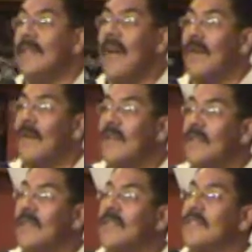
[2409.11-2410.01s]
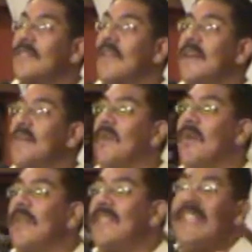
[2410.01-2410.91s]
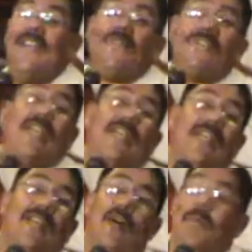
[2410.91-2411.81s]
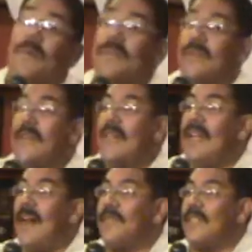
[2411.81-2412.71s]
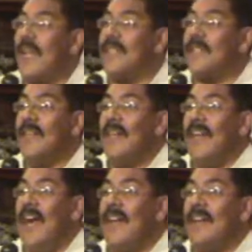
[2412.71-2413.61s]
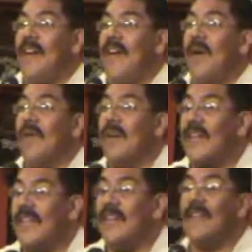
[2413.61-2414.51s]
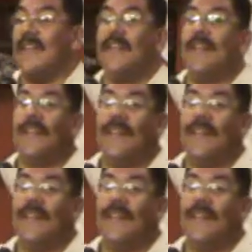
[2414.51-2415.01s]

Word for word: that go to church on Sunday mornings if they get an opportunity and have chance and they're not working. Yeah.